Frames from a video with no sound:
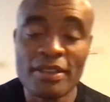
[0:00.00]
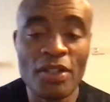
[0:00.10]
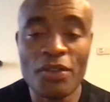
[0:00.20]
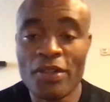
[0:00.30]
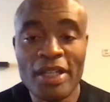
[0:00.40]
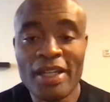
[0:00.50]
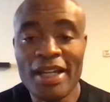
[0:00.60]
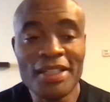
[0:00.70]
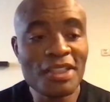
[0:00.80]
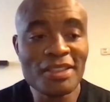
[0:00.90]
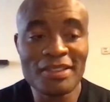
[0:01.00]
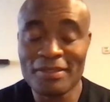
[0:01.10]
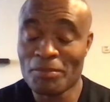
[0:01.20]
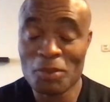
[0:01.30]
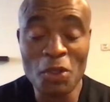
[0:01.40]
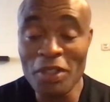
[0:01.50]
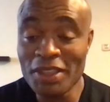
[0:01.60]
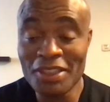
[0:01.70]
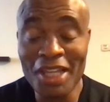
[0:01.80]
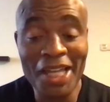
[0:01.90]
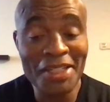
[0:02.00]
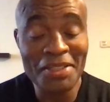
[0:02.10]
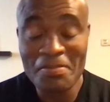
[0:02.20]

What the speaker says: No, I just go inside